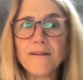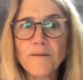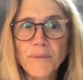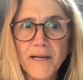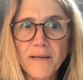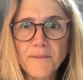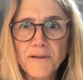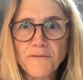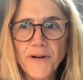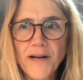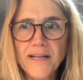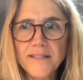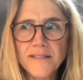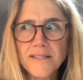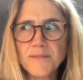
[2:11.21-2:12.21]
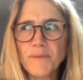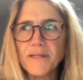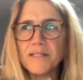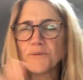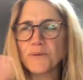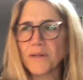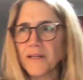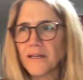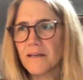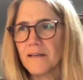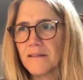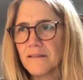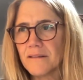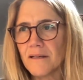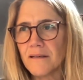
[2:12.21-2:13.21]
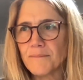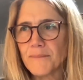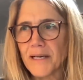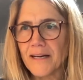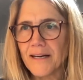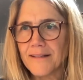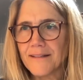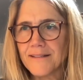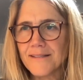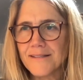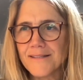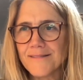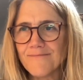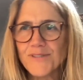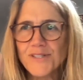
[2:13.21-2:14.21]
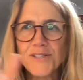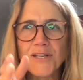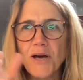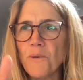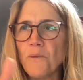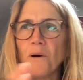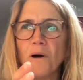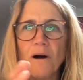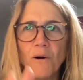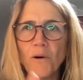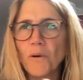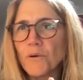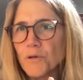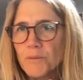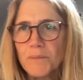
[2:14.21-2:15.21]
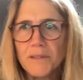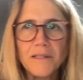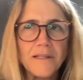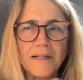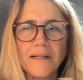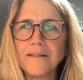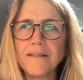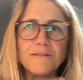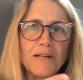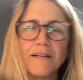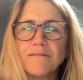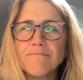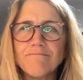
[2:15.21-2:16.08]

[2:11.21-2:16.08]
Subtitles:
They're becoming friends, but it's really, oh my God, this is so horrible. And they're not